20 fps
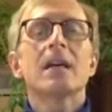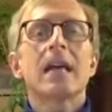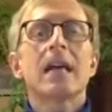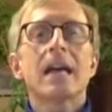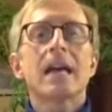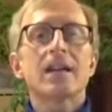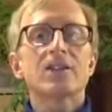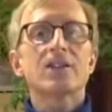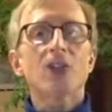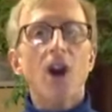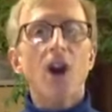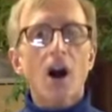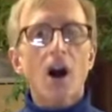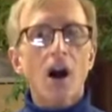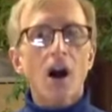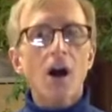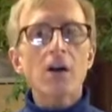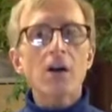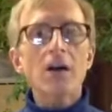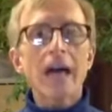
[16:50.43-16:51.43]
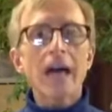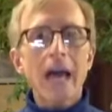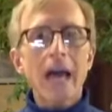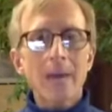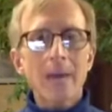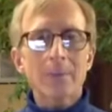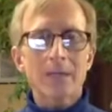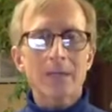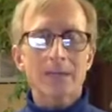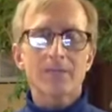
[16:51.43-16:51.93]
And it's all
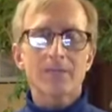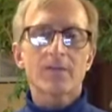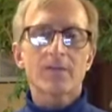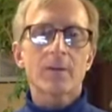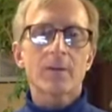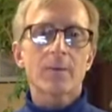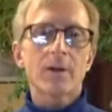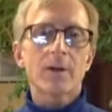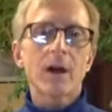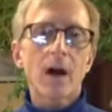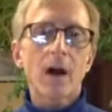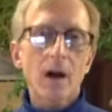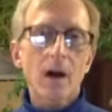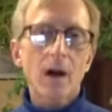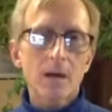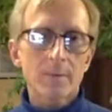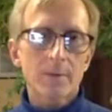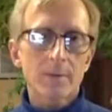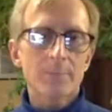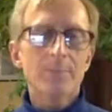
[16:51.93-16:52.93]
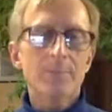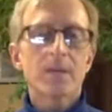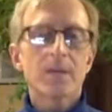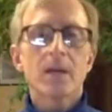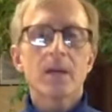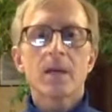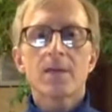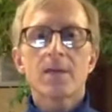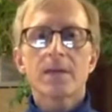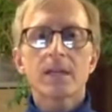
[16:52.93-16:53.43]
happening from the hub.
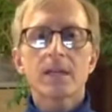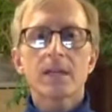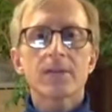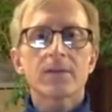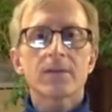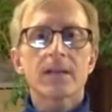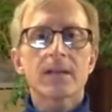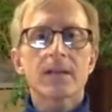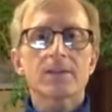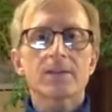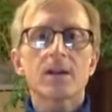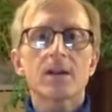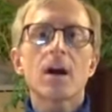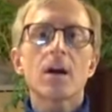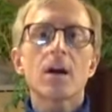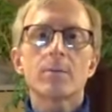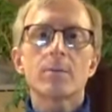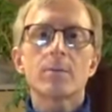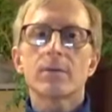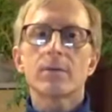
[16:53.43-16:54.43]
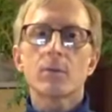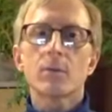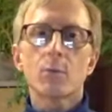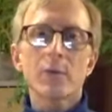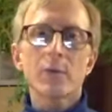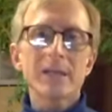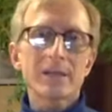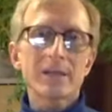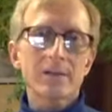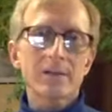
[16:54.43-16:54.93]
Think of it as a hub of a
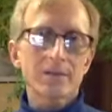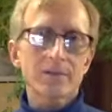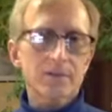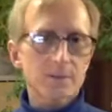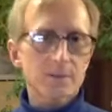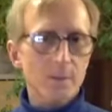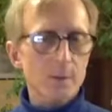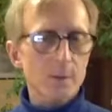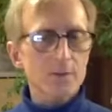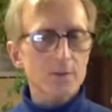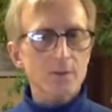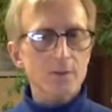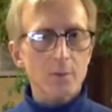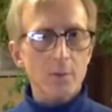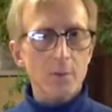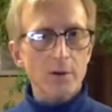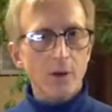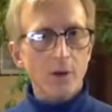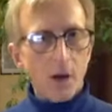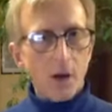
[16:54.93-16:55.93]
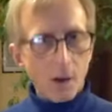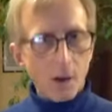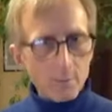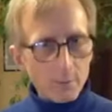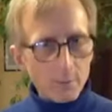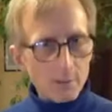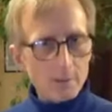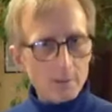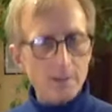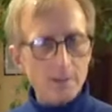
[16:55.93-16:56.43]
wheel. The spokes of the wheel all
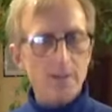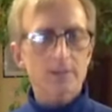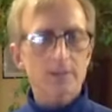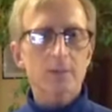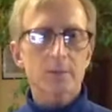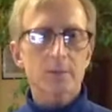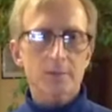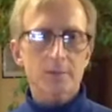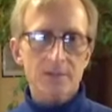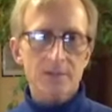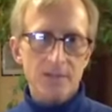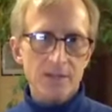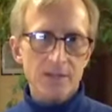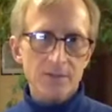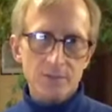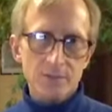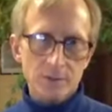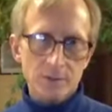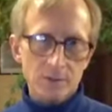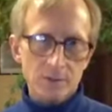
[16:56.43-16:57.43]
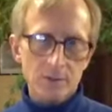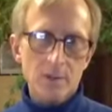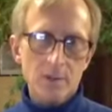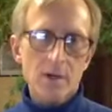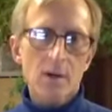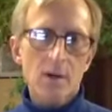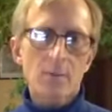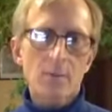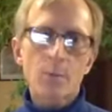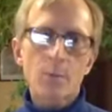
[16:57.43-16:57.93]
pull in to a central
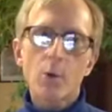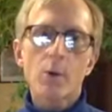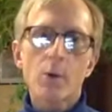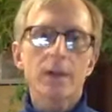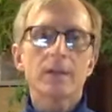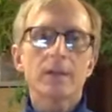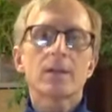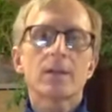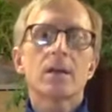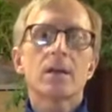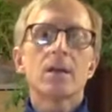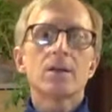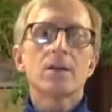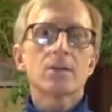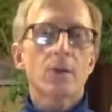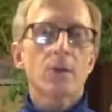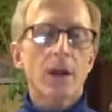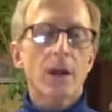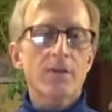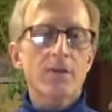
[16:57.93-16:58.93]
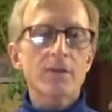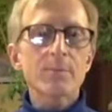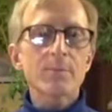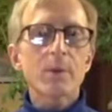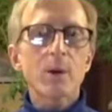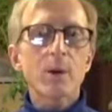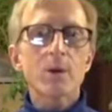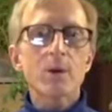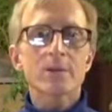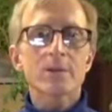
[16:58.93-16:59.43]
point. So every
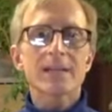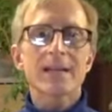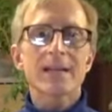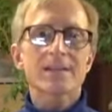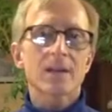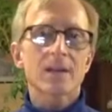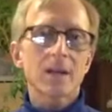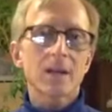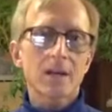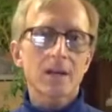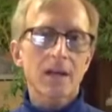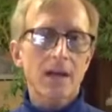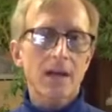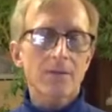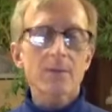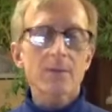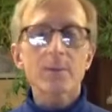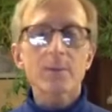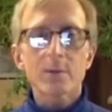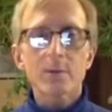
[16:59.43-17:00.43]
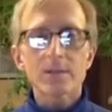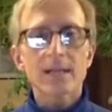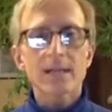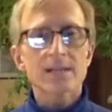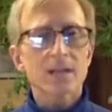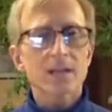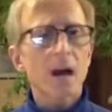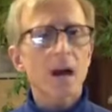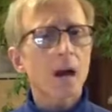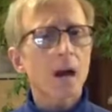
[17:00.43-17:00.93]
pose has a
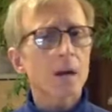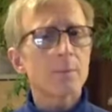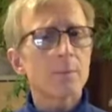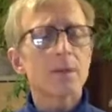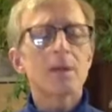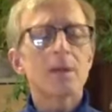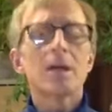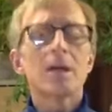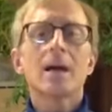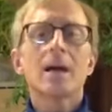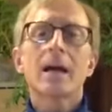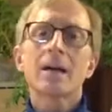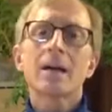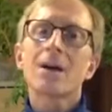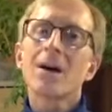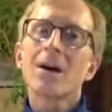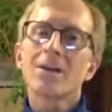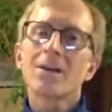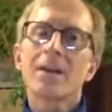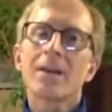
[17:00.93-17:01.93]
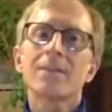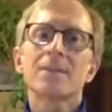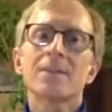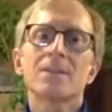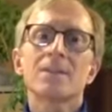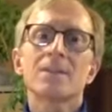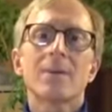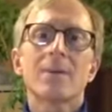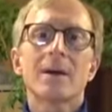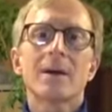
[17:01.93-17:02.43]
hub. I call that the
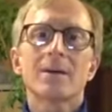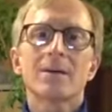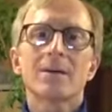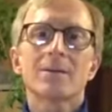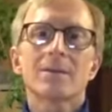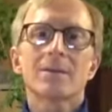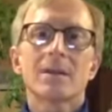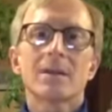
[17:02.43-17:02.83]
spanda center.